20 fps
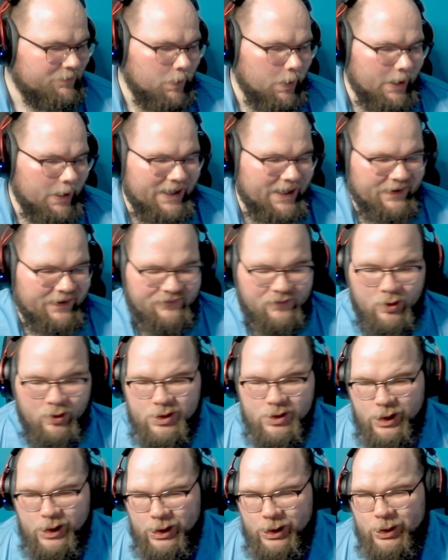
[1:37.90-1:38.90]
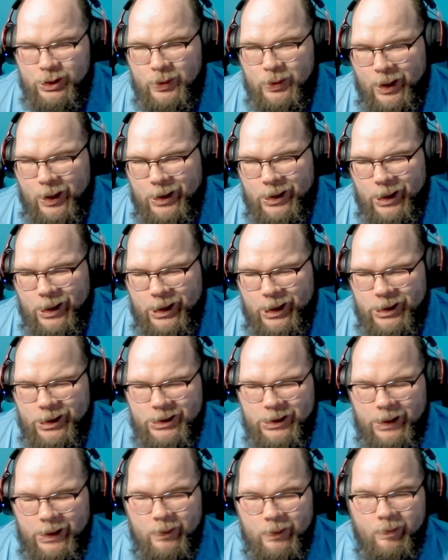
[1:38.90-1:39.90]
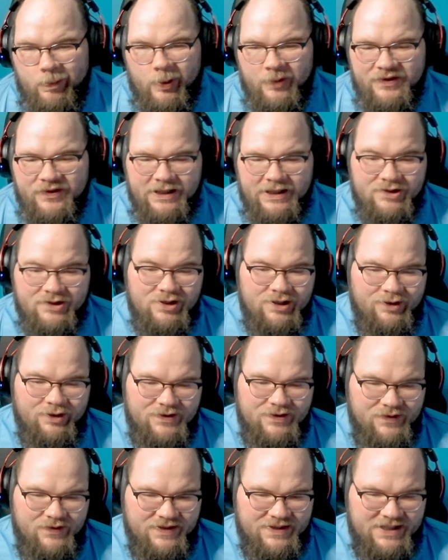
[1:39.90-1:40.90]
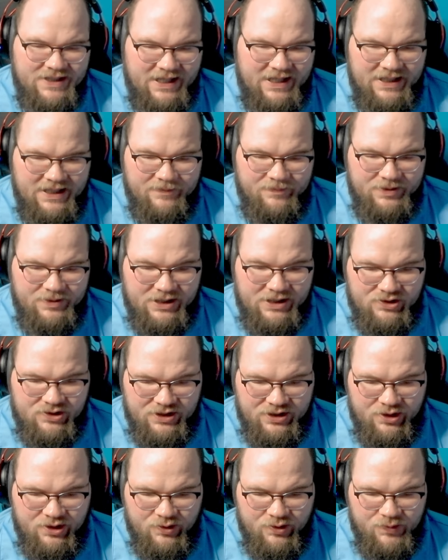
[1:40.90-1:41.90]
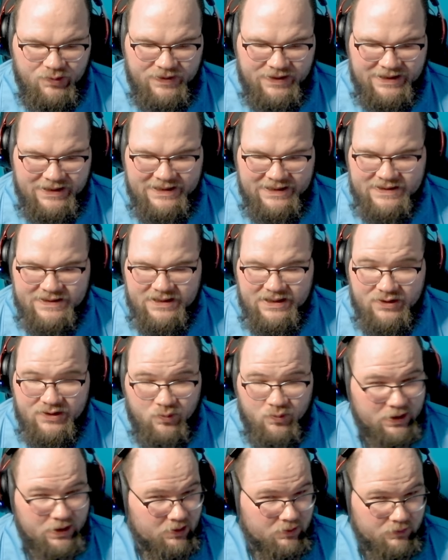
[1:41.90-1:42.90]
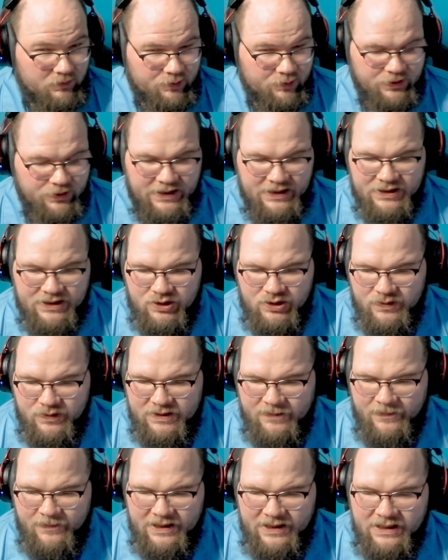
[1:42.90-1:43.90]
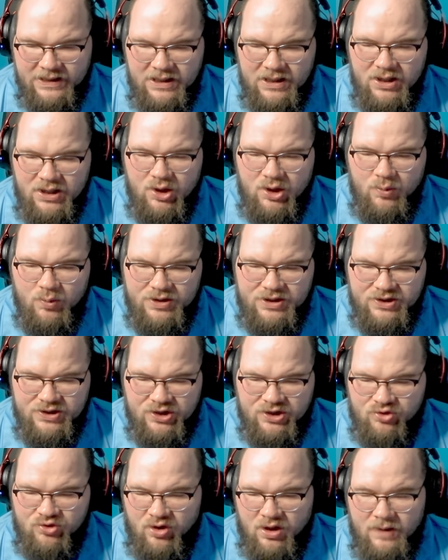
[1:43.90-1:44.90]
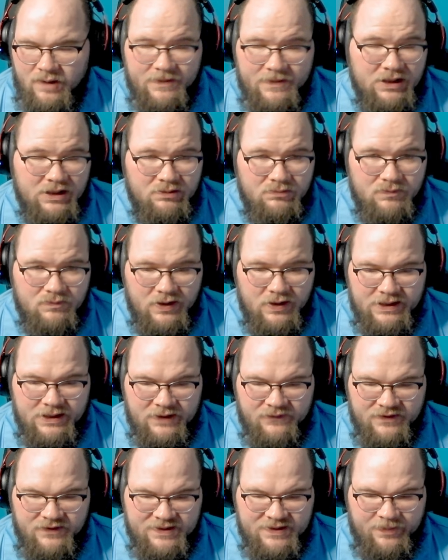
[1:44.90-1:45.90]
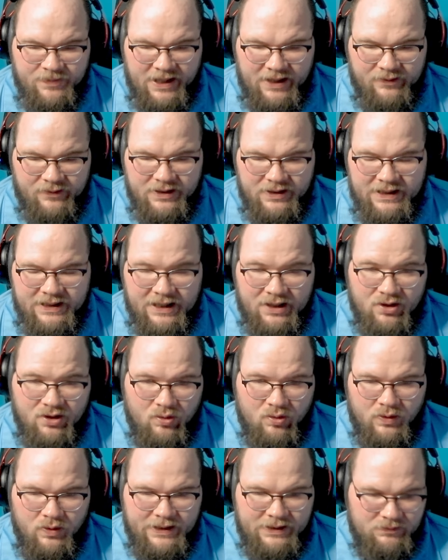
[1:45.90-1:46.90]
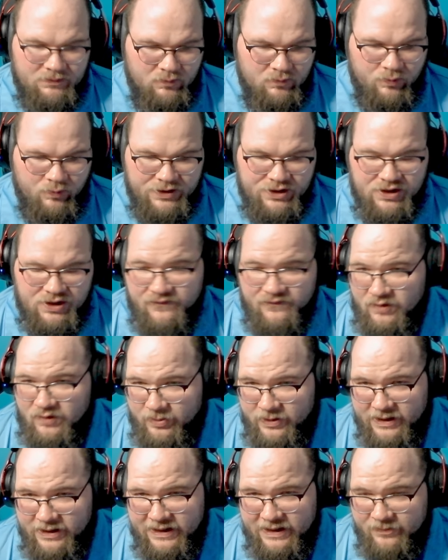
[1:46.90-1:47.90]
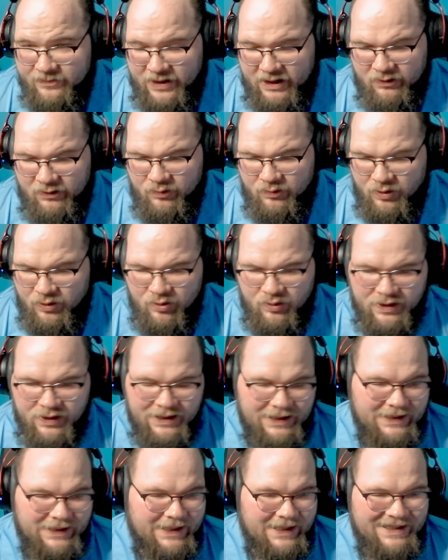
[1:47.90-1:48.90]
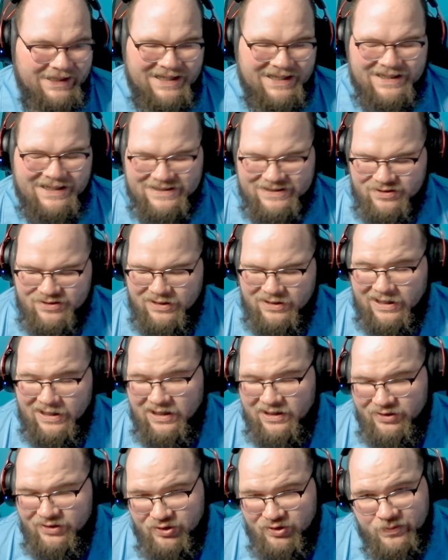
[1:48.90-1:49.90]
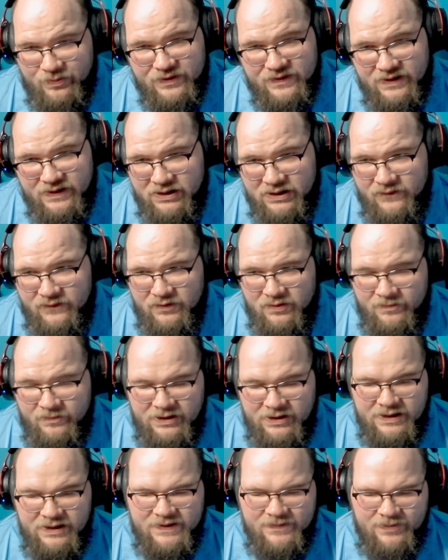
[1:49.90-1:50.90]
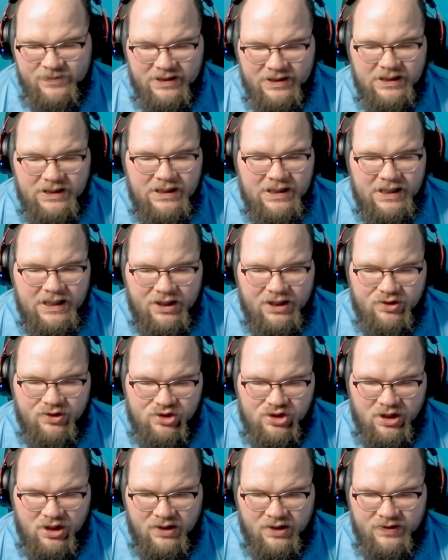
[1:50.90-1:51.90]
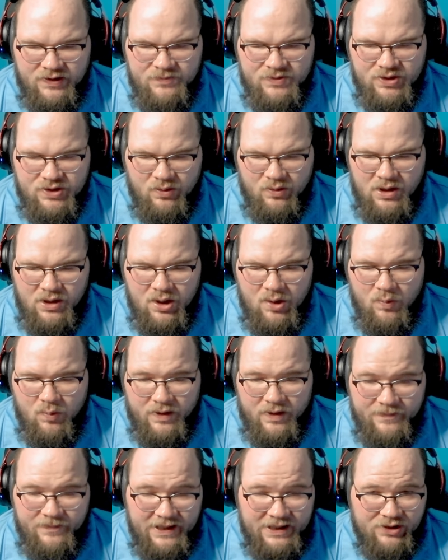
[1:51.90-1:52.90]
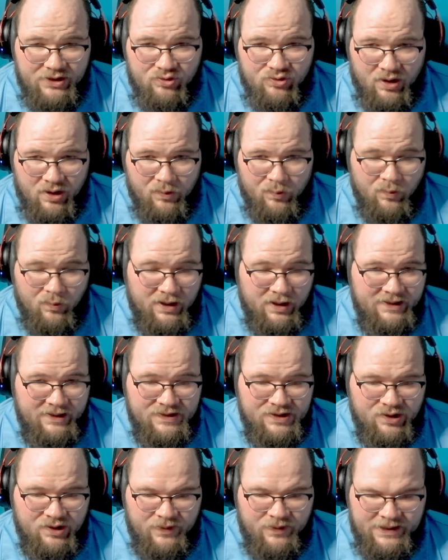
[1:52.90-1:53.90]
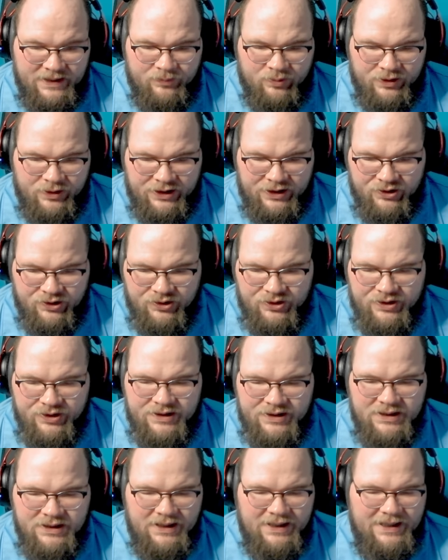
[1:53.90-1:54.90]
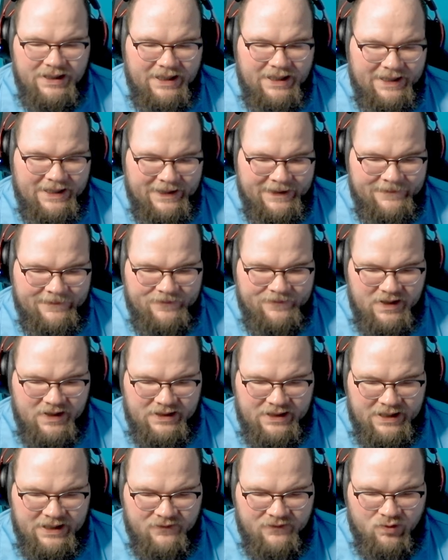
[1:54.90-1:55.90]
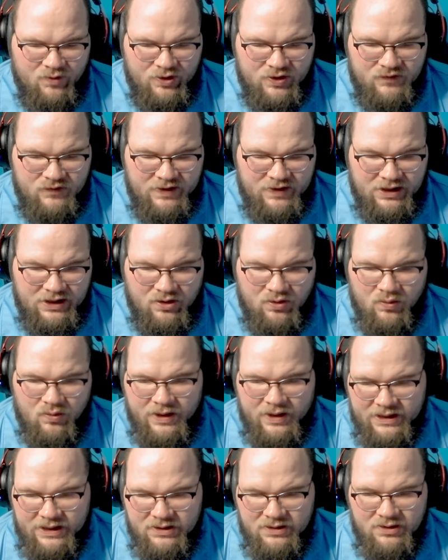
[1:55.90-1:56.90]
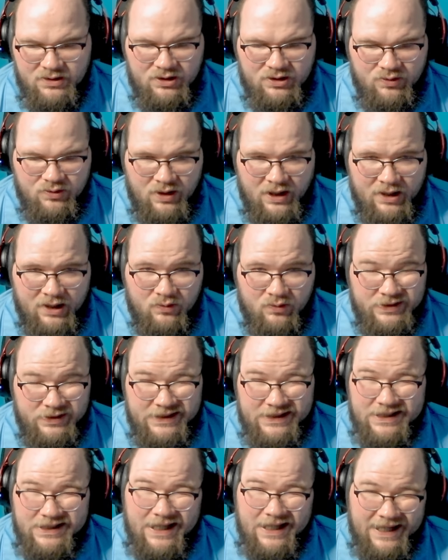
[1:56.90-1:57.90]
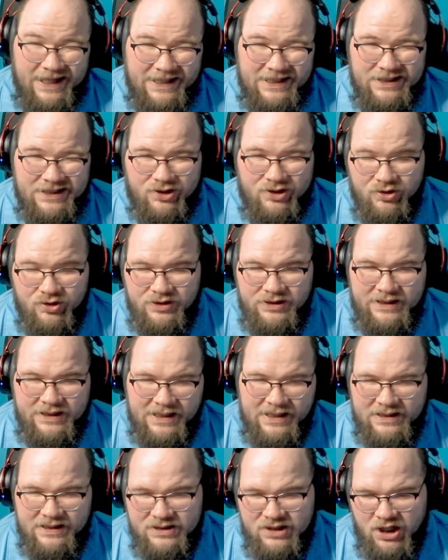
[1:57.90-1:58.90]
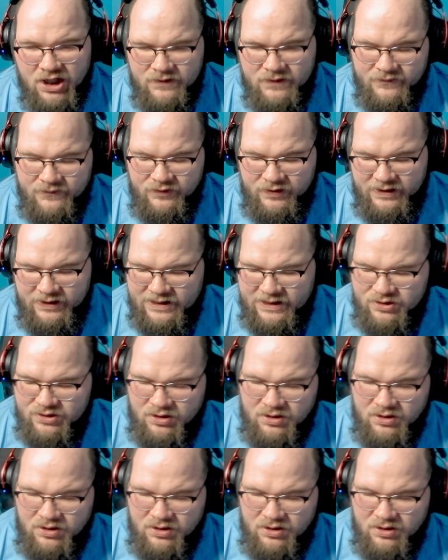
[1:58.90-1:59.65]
unfortunately, the two cards I did see were both the legendary, so this kind of potentially goes with this as well, which we'll get into in a minute, which is just draw a minion, and then if it's a pirate, get a coin, which if you're playing in Pirate Rogue, not necessarily 100% of your minions, but a good chunk of them. So 1-mana draw 1 is already pretty good. And then, of course, if you get a coin, you not only kind of could get this card for free that turn,